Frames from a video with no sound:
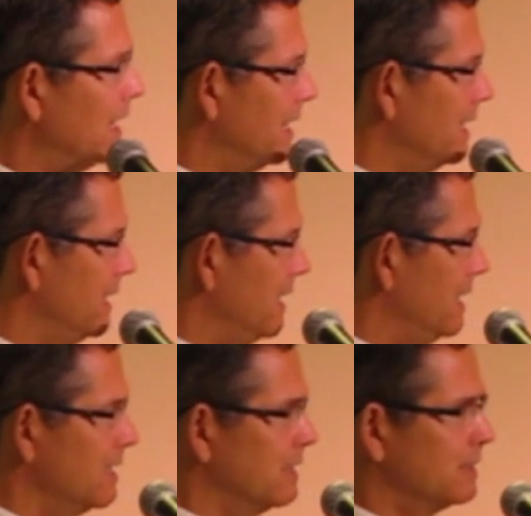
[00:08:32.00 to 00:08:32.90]

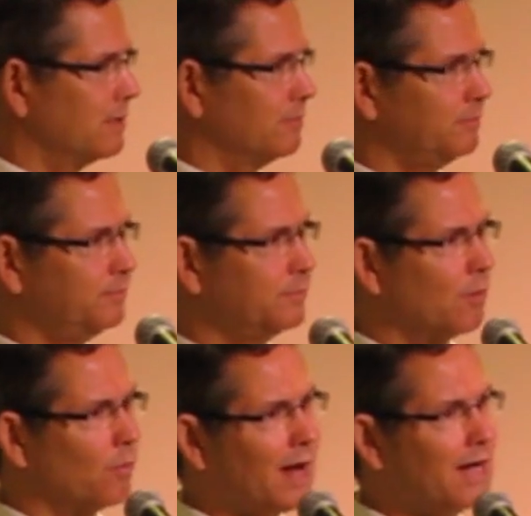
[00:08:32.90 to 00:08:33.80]
is
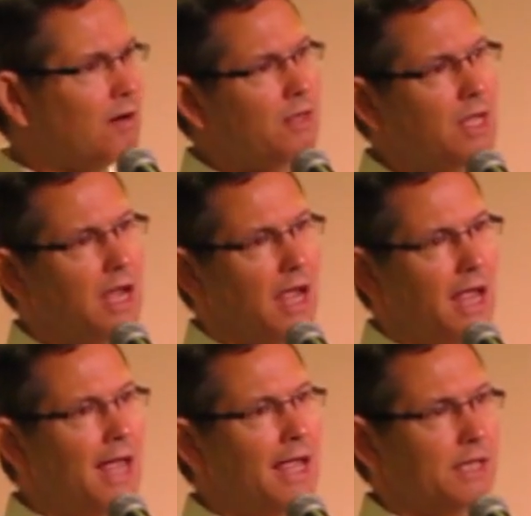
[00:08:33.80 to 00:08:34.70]
right on the
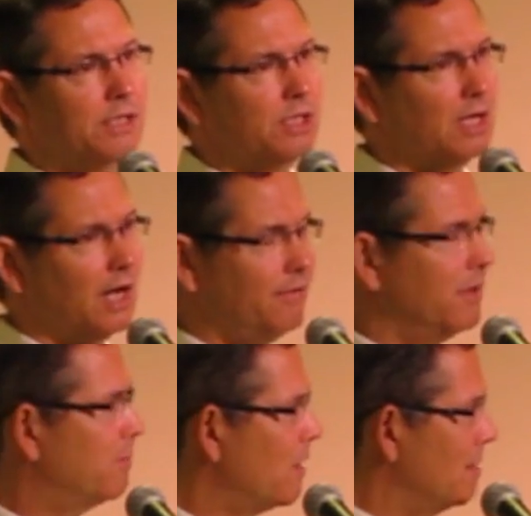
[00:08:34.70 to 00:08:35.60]
edge of
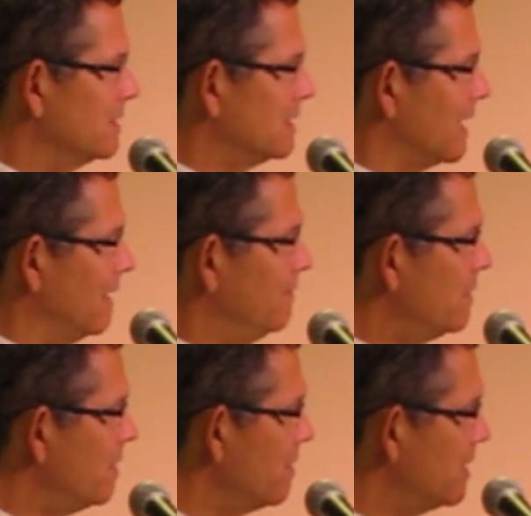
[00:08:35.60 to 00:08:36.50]
the Promised Land. If
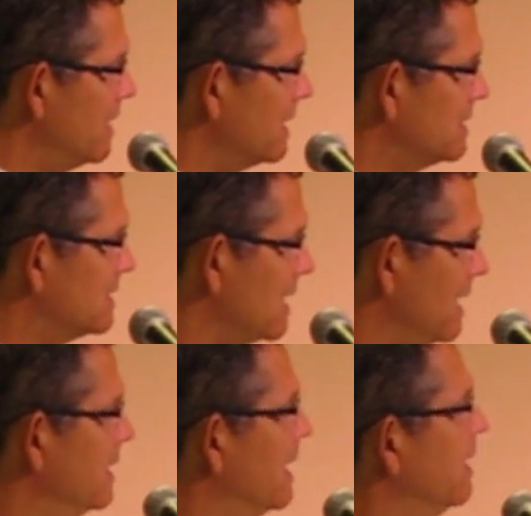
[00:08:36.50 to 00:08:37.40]
you'll go to the next
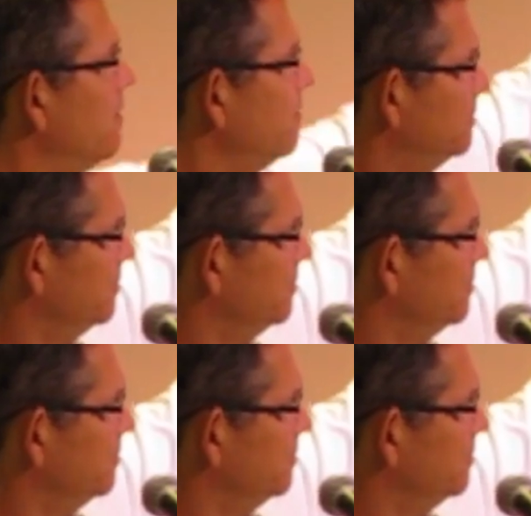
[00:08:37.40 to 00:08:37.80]
slide there,